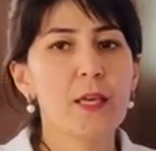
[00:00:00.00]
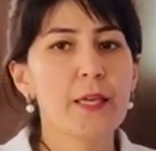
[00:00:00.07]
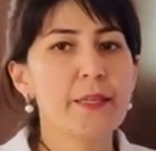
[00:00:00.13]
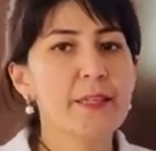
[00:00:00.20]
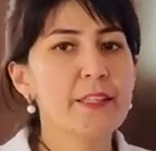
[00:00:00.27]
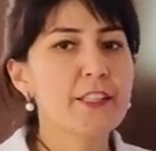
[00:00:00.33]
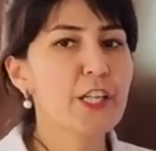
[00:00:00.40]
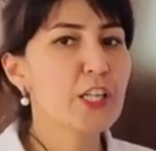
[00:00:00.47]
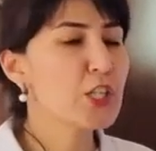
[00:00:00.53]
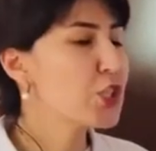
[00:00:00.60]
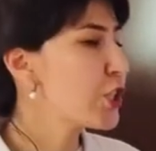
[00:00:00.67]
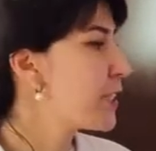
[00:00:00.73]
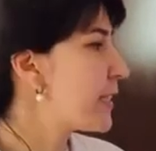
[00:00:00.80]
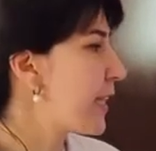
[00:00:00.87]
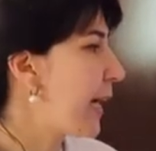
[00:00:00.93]

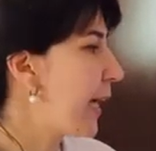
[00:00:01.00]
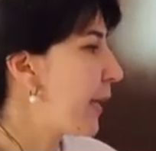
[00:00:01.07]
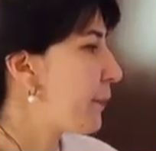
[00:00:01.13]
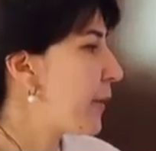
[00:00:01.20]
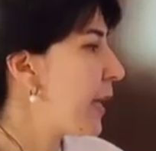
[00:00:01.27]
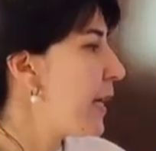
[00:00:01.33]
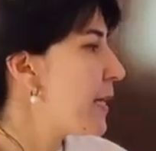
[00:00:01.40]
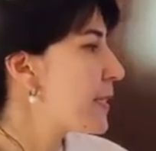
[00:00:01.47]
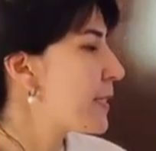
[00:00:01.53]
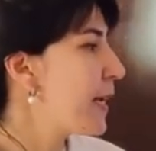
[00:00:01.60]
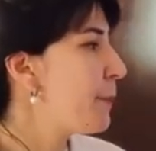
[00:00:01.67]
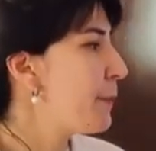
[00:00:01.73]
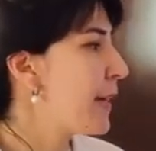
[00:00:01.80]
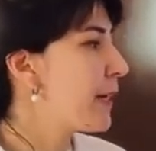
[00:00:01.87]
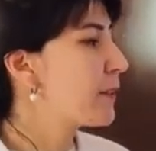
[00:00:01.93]
Generation time.
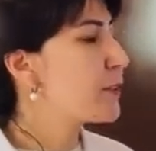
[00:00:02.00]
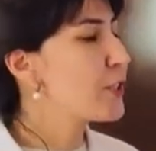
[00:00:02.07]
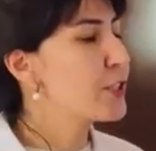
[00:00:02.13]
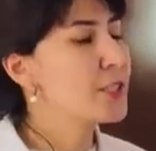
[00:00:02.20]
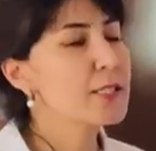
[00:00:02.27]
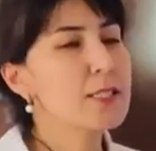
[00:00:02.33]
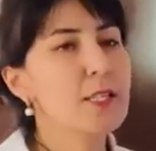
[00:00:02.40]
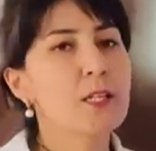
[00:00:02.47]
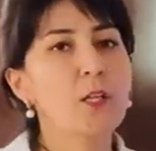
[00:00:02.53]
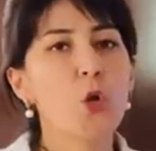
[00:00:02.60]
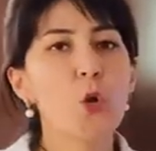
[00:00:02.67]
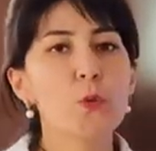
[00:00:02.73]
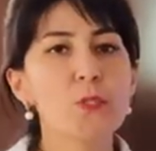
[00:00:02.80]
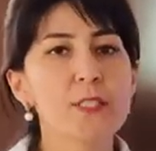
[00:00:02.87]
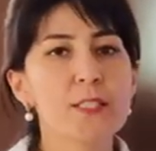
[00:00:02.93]
Some bacteria
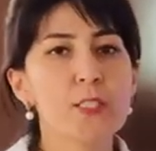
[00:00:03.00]
grows